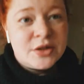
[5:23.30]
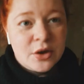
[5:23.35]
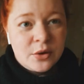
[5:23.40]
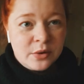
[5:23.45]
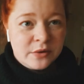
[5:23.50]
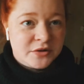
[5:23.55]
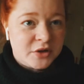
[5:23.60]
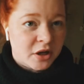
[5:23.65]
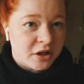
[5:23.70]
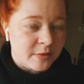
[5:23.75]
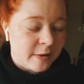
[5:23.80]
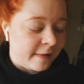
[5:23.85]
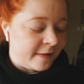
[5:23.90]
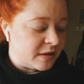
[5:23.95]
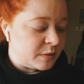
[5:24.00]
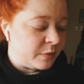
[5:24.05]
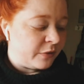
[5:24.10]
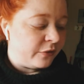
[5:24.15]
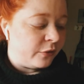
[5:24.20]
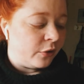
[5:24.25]
we've talked about this
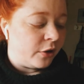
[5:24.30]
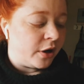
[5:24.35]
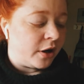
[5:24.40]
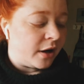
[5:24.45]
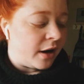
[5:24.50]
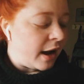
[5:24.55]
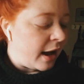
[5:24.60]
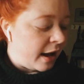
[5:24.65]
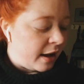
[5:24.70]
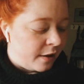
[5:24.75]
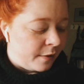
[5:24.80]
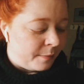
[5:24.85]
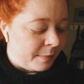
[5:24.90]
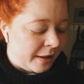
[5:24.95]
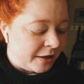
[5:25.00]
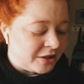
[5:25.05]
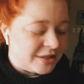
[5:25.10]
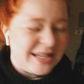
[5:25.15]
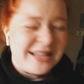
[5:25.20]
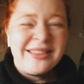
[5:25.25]
before. Um, I
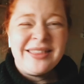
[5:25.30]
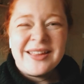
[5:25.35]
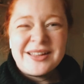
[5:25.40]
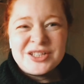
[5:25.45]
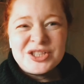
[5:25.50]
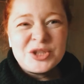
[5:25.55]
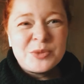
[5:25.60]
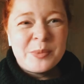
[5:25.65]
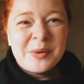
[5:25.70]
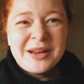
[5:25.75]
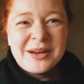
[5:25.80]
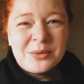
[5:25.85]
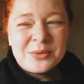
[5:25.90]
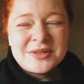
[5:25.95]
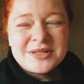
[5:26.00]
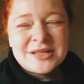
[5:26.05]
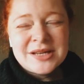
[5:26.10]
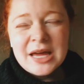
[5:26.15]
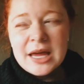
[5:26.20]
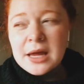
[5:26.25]
just had lunch, but it
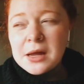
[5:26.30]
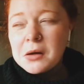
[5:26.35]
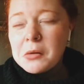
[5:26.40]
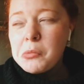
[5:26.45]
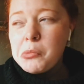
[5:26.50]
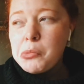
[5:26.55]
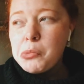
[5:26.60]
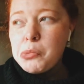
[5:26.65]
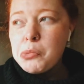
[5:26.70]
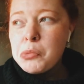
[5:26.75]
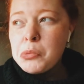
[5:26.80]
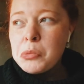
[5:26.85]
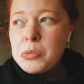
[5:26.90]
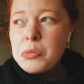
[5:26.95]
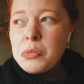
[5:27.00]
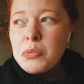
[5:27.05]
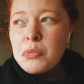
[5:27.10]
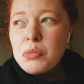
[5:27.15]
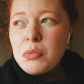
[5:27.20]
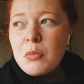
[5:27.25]
was like
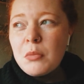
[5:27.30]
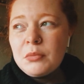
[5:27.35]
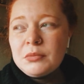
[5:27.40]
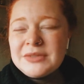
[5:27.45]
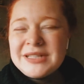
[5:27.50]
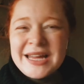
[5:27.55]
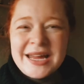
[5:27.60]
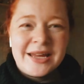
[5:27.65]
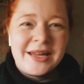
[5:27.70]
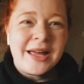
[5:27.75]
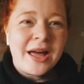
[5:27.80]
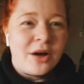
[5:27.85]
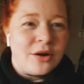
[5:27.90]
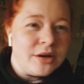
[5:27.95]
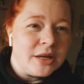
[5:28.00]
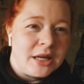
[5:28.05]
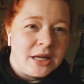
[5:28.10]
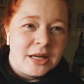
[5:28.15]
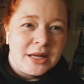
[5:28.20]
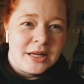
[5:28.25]

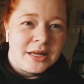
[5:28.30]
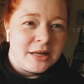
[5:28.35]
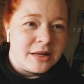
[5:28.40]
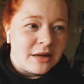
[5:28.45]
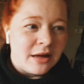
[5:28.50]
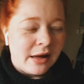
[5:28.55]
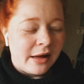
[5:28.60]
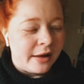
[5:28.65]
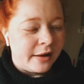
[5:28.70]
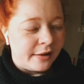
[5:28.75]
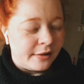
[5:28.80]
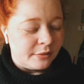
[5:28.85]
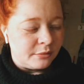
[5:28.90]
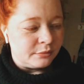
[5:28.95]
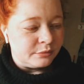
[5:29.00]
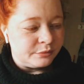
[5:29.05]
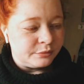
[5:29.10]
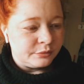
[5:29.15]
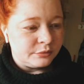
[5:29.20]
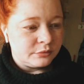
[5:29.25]
takeouty.
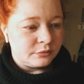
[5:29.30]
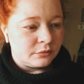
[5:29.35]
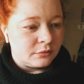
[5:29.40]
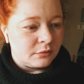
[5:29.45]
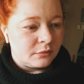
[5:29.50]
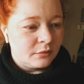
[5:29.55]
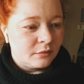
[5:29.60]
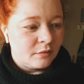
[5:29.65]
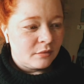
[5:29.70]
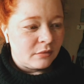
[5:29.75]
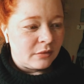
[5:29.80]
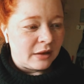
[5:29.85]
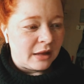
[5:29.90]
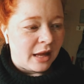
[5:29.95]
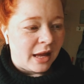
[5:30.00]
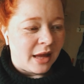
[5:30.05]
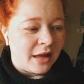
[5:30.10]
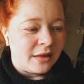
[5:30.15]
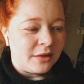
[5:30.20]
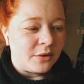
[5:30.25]
Um,
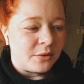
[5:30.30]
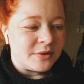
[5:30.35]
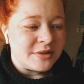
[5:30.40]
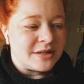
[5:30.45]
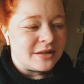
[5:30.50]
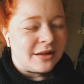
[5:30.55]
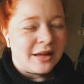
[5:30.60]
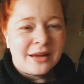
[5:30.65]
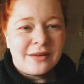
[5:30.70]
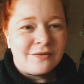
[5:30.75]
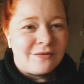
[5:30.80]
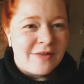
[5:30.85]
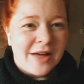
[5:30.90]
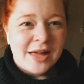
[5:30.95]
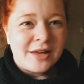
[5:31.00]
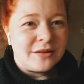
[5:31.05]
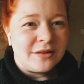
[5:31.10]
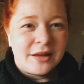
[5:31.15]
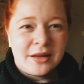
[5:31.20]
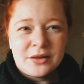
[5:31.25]
and there wasn't like
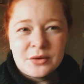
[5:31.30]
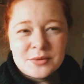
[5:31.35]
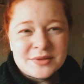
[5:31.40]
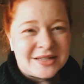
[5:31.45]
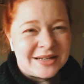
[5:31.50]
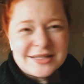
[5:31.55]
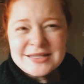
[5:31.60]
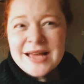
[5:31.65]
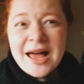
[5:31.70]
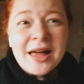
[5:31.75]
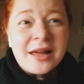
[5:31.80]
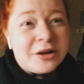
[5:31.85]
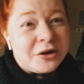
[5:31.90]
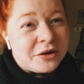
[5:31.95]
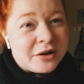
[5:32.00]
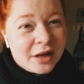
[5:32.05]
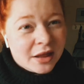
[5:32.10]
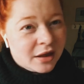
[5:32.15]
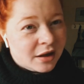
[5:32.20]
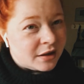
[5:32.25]
that like there wasn't a salad or
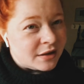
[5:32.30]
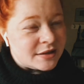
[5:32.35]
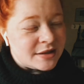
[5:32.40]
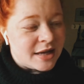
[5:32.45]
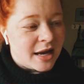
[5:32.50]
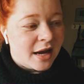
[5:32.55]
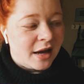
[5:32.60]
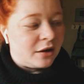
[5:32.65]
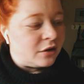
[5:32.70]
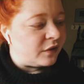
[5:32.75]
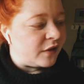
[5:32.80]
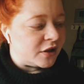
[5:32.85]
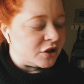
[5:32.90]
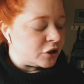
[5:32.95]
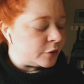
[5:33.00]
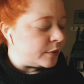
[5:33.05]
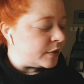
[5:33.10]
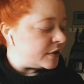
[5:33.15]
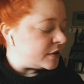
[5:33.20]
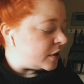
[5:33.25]
anything on the side or
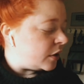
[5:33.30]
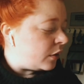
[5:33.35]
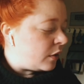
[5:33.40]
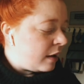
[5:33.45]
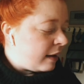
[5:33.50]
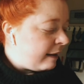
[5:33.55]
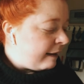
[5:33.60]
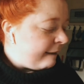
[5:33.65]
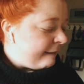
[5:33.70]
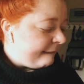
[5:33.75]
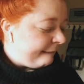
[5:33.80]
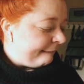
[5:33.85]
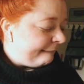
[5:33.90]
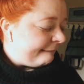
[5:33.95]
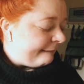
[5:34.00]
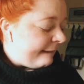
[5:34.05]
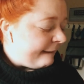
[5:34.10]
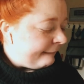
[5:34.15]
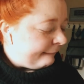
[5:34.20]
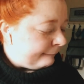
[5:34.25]
vegetables so
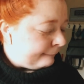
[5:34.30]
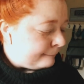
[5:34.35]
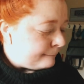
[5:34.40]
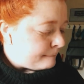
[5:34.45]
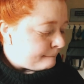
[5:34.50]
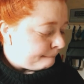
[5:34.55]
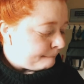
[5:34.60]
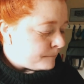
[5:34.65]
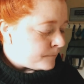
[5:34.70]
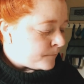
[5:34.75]
um